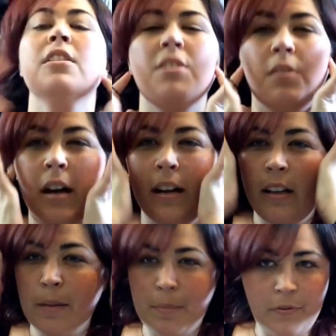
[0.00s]
So kind of
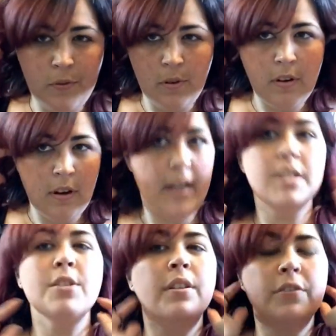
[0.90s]
like before, I
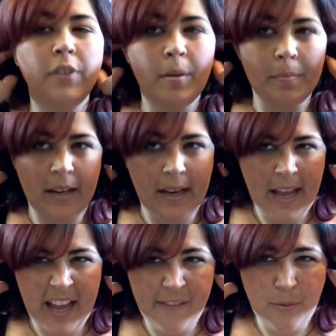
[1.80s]
do it from like
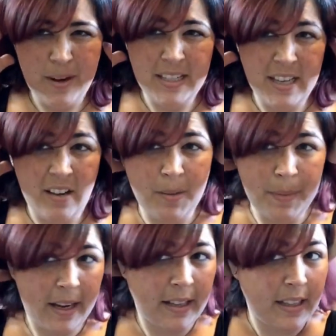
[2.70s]
halfway down the
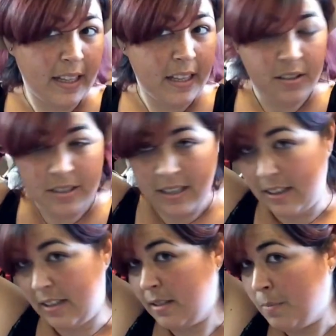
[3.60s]
back of the ear to
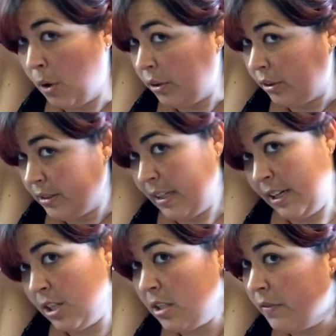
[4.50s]
get the small little
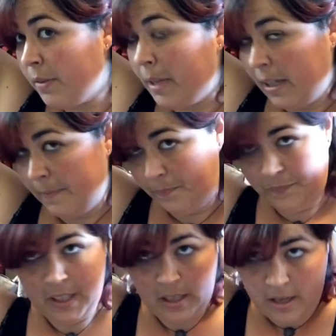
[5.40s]
sections for me.
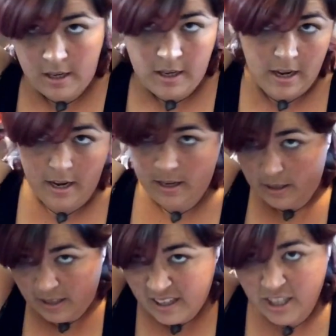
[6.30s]
And
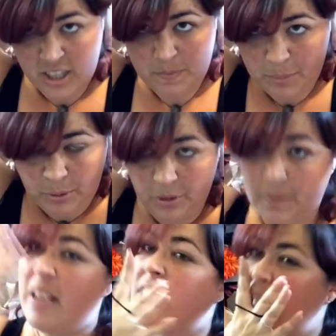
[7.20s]
then I just pull the
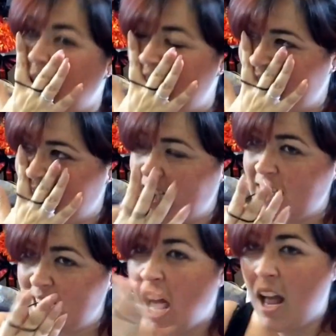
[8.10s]
rest
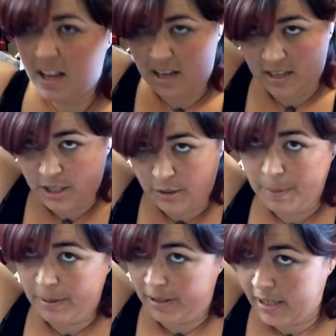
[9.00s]
into a
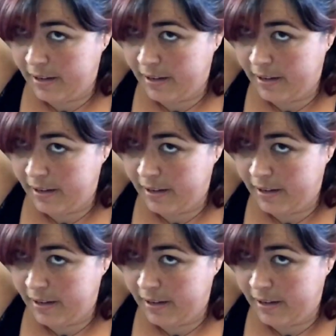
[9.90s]
ponytail.